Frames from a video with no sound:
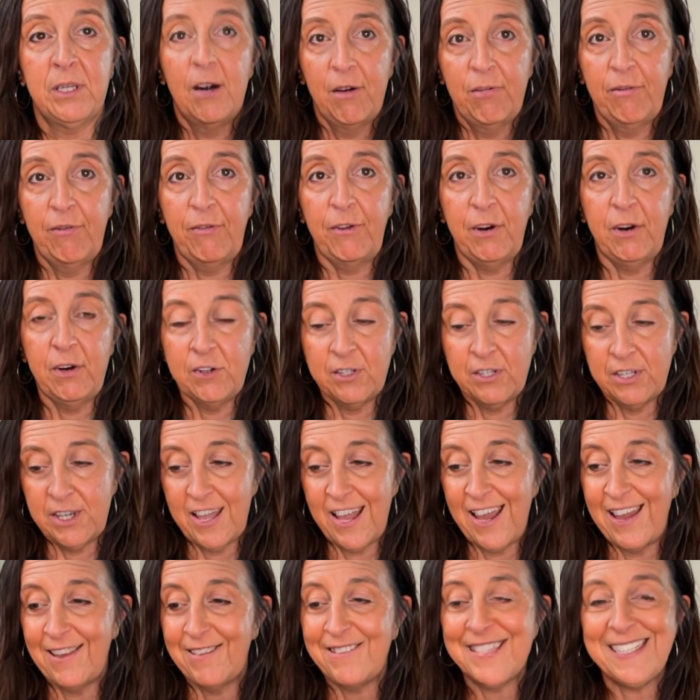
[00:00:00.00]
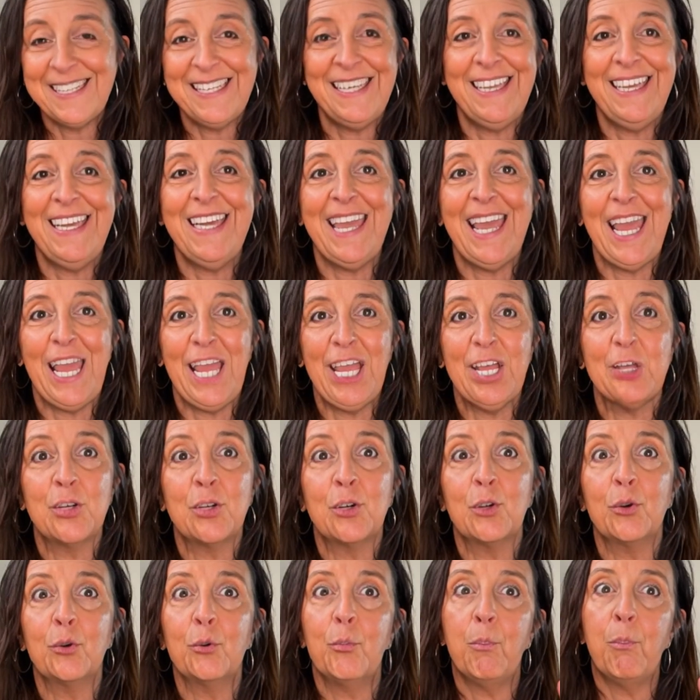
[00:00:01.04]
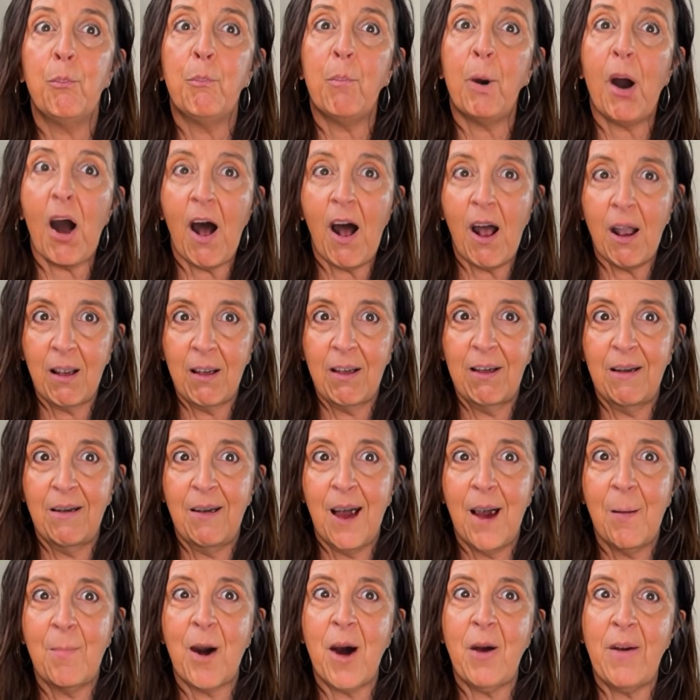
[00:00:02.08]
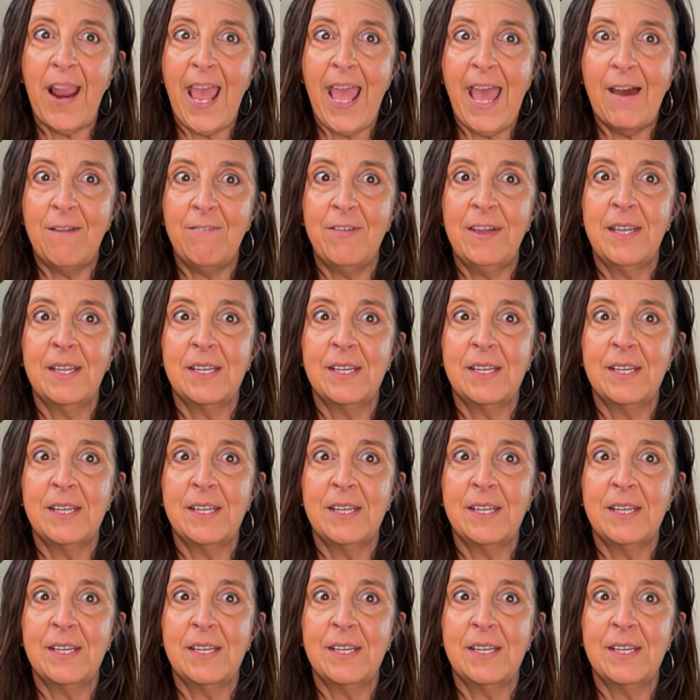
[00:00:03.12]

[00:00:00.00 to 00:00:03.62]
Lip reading: First, I've seen angels balk about having